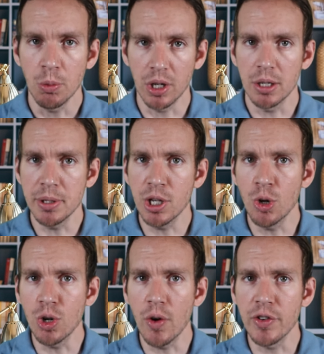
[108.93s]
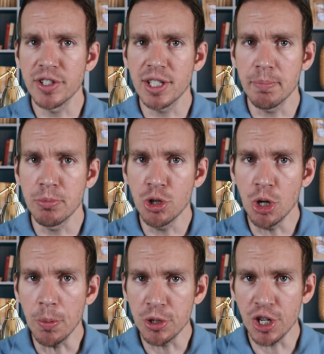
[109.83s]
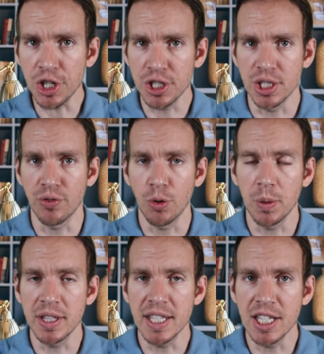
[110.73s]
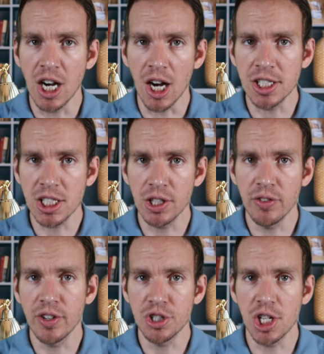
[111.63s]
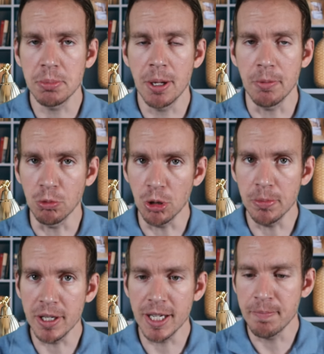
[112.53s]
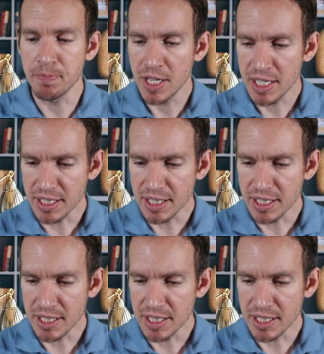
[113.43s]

we're going to be going over some new projections for what the cost of living adjustment will be